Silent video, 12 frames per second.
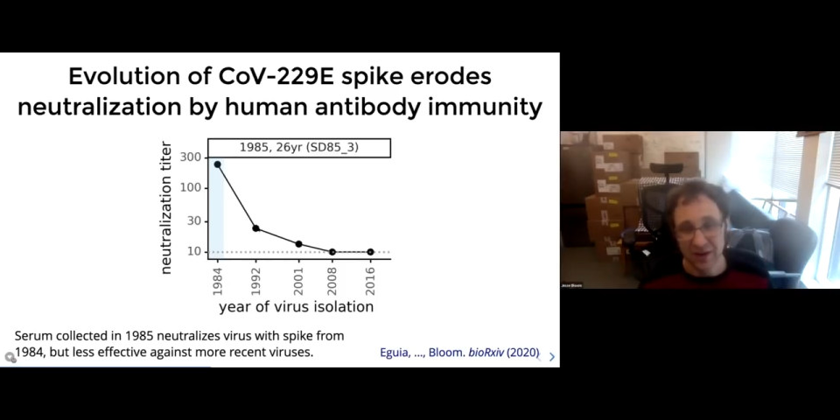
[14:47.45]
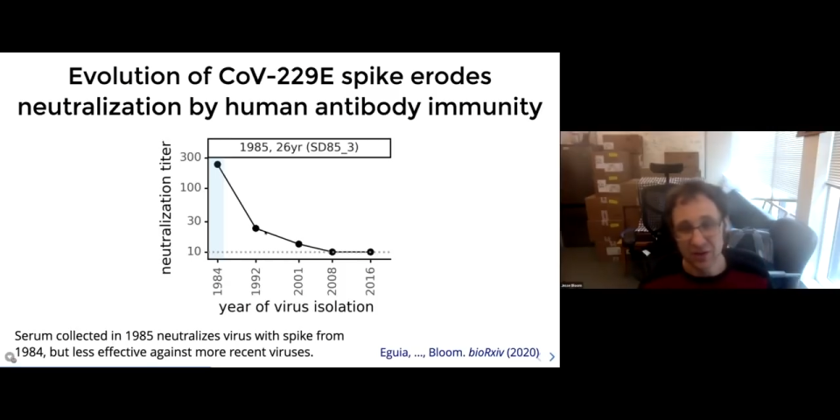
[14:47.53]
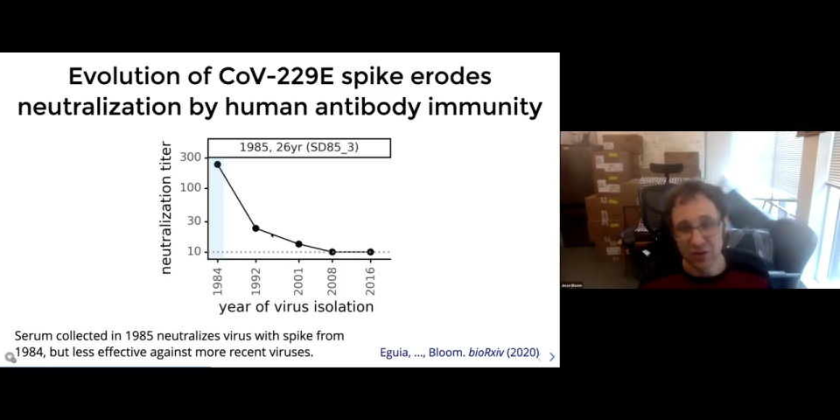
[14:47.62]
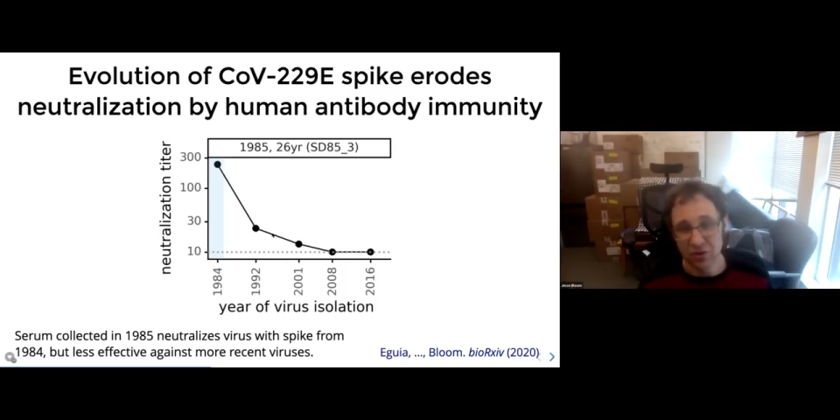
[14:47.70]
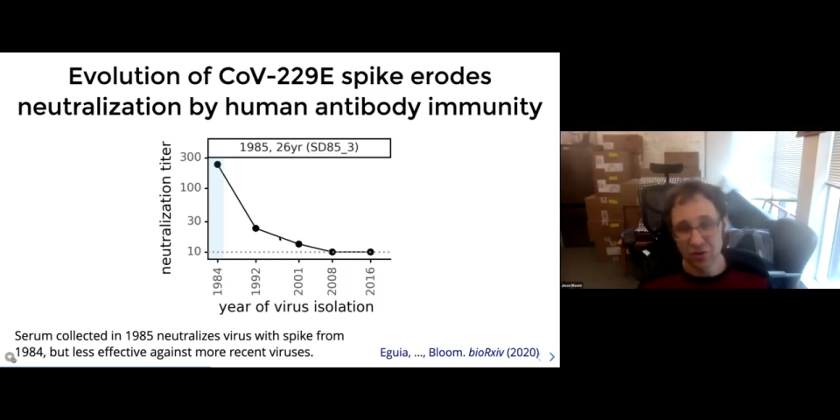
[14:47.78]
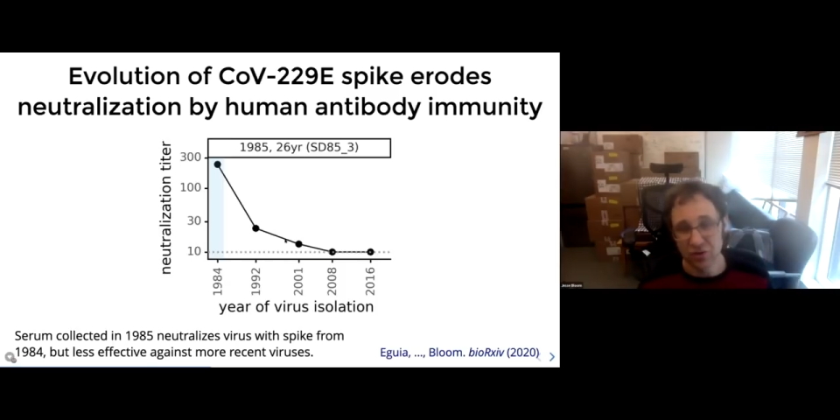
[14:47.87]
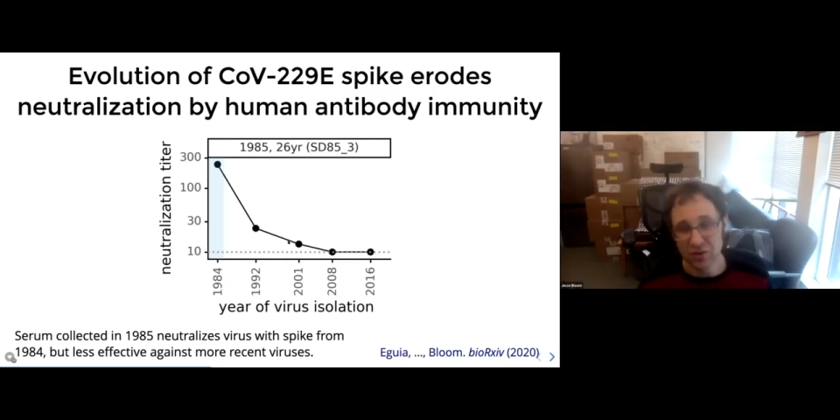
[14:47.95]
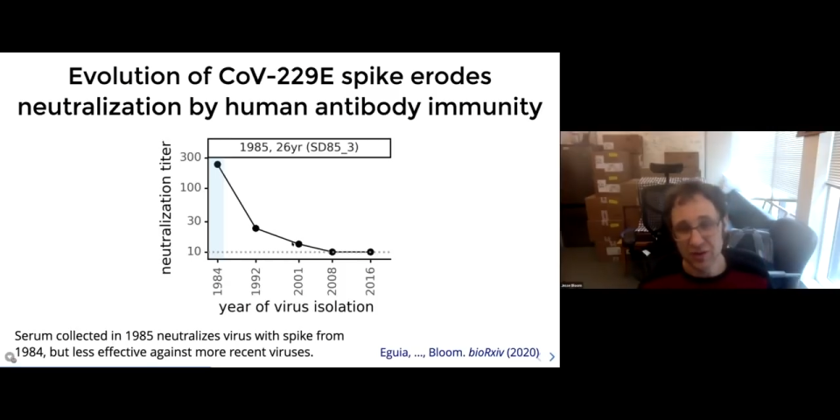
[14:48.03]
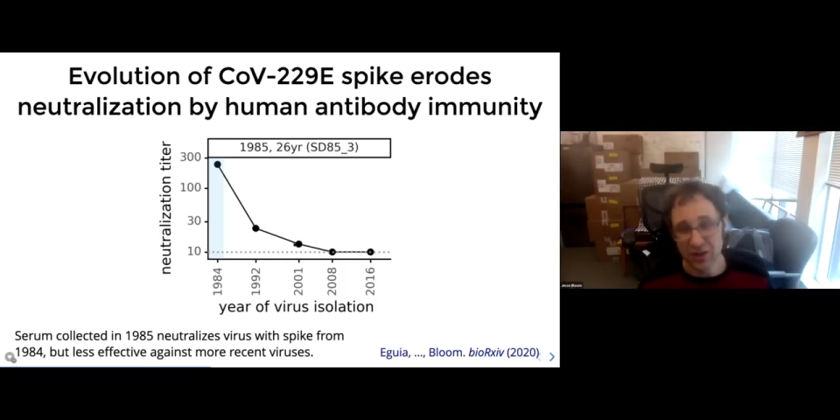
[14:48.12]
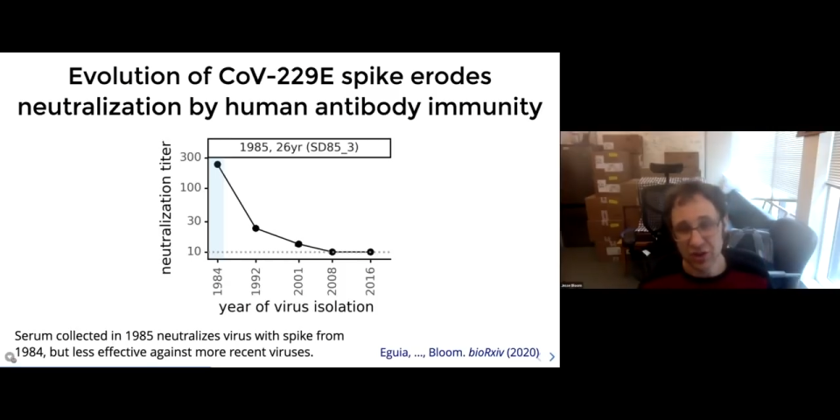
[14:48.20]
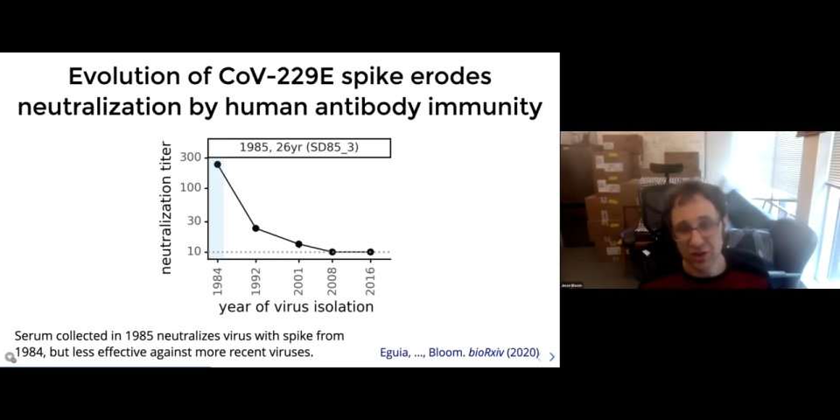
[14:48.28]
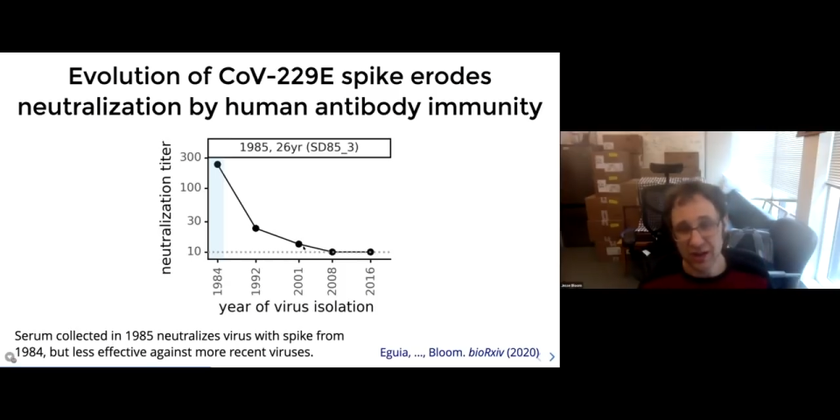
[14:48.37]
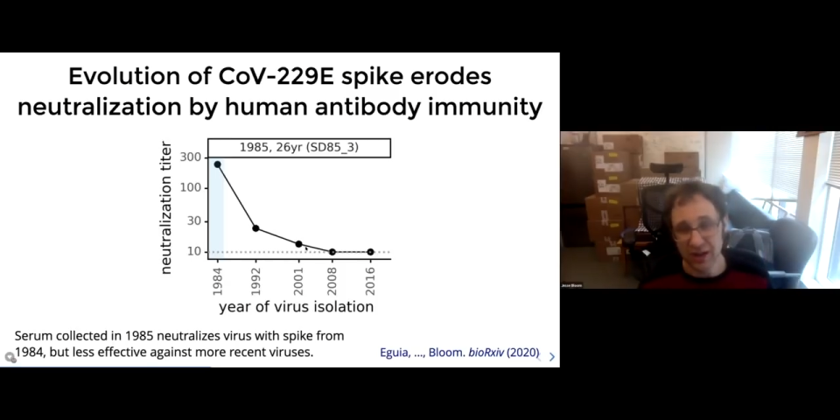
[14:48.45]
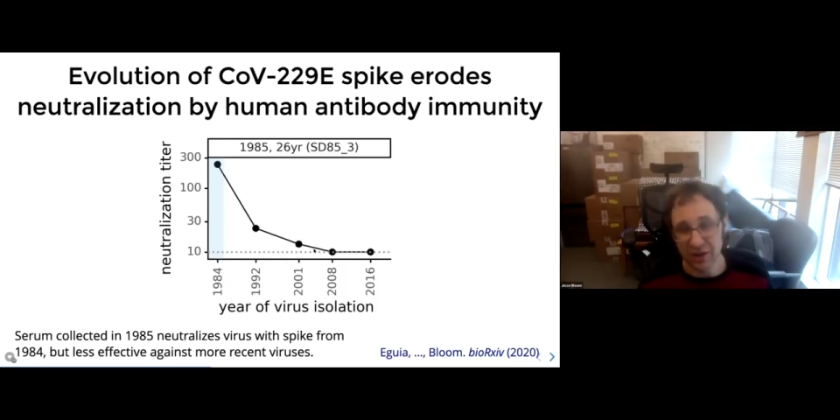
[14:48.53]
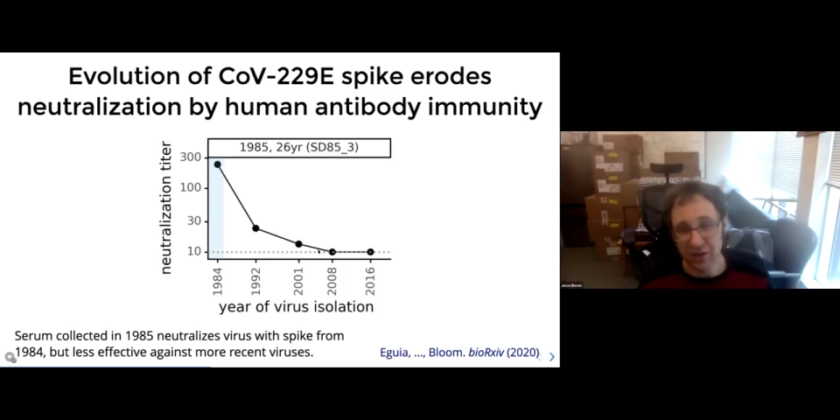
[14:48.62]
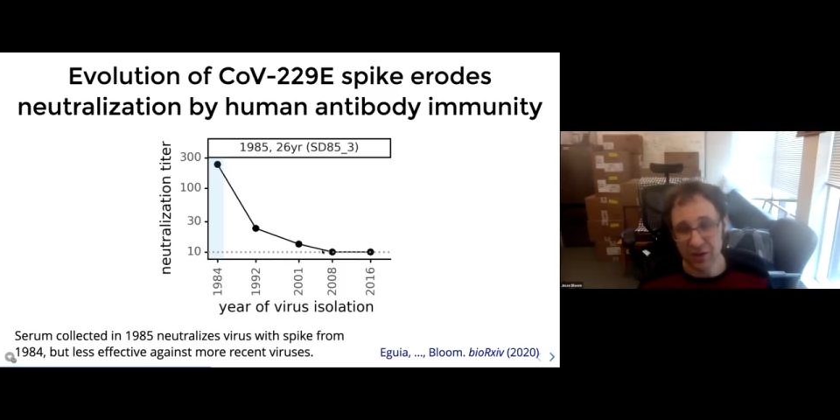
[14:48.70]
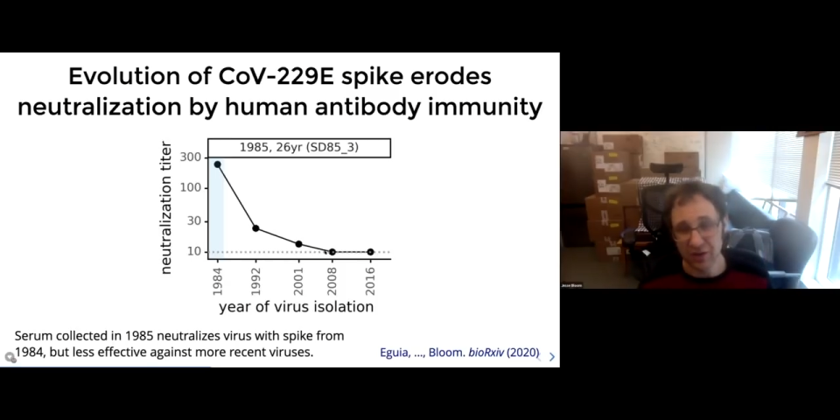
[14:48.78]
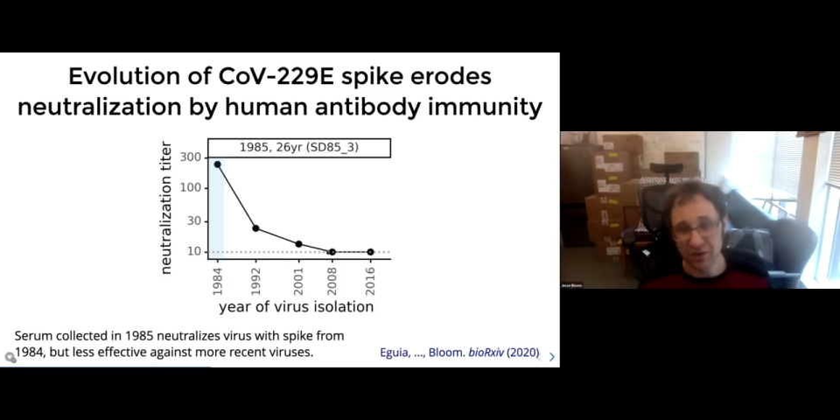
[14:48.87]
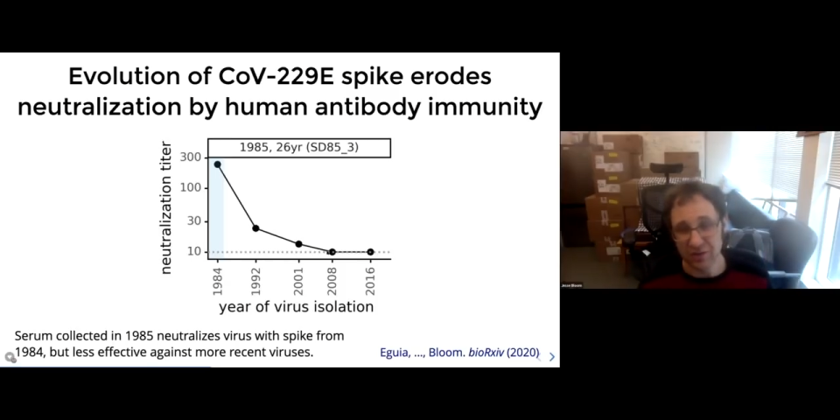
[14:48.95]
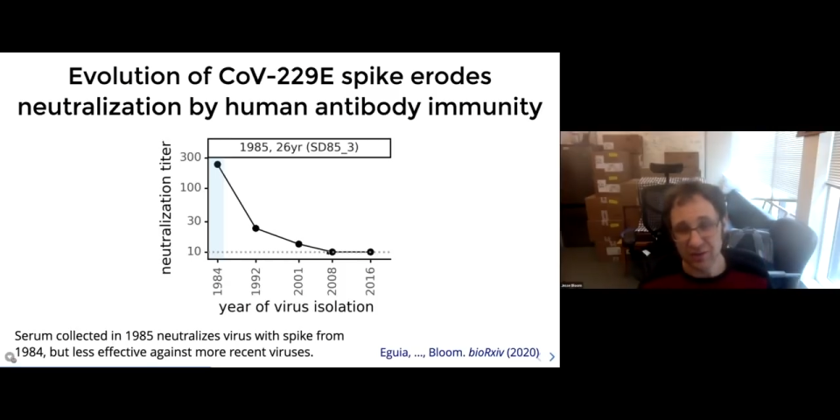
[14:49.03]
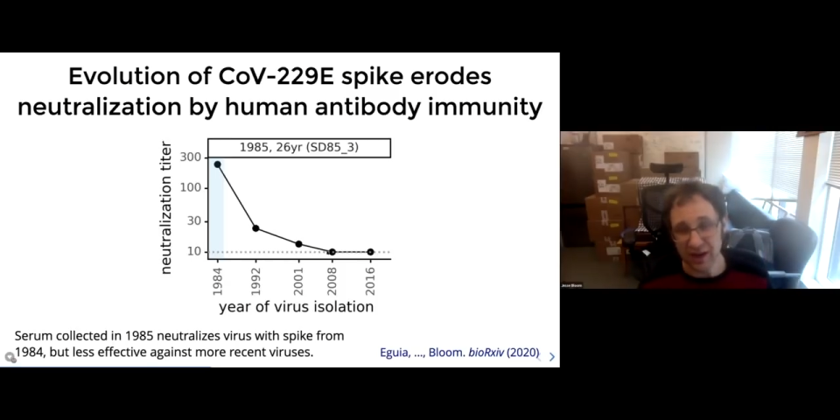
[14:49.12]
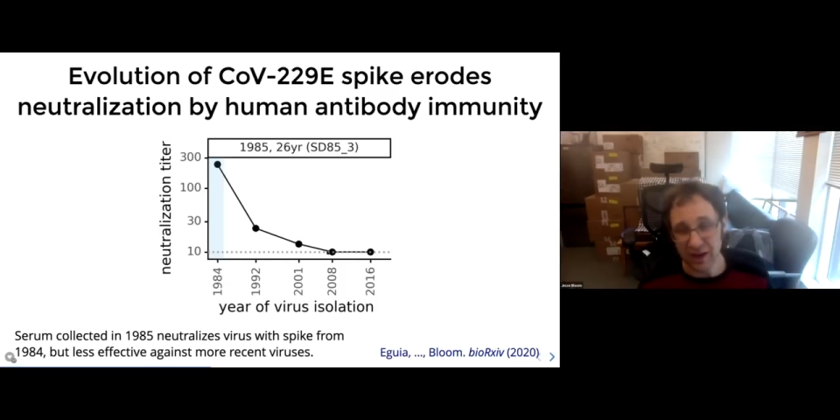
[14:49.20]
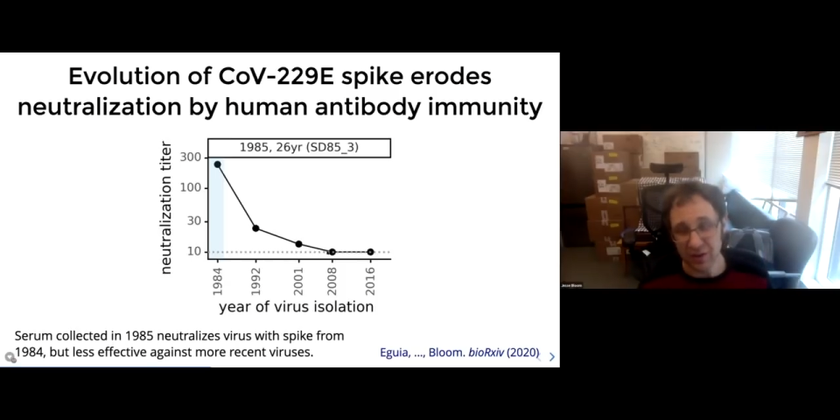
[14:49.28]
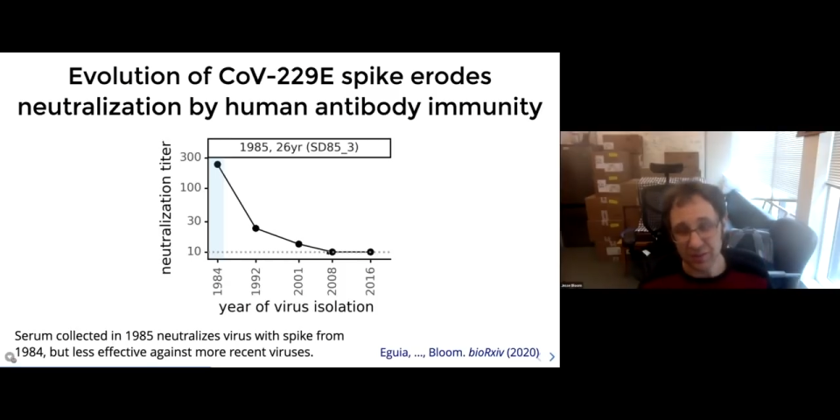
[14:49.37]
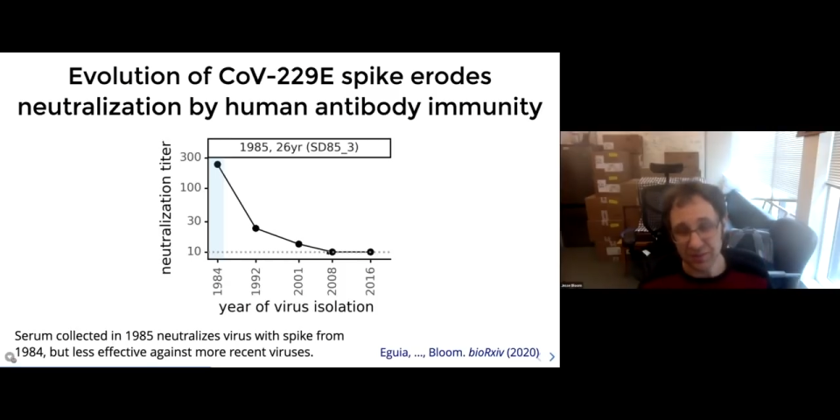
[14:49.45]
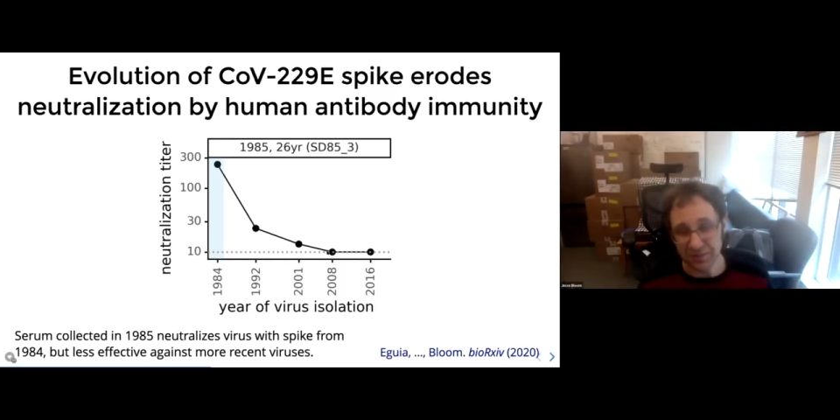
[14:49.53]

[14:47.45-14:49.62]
the neutralization titer goes down.